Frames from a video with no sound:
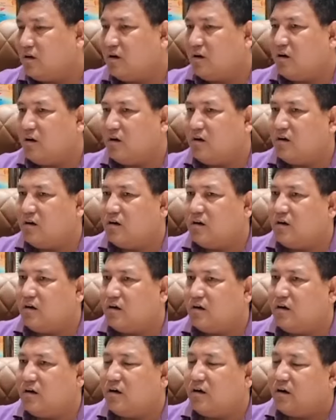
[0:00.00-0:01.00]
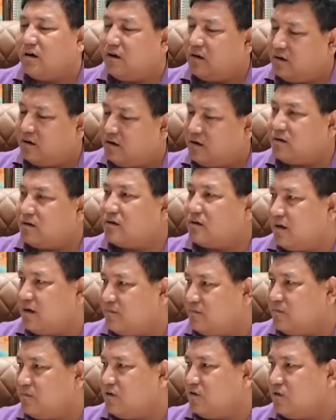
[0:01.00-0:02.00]
at that
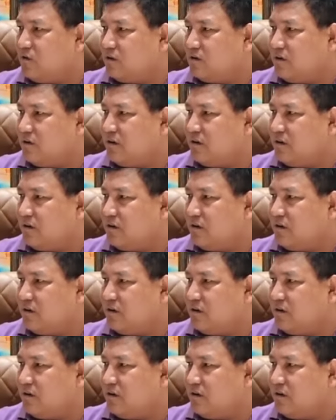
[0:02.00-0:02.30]
time he was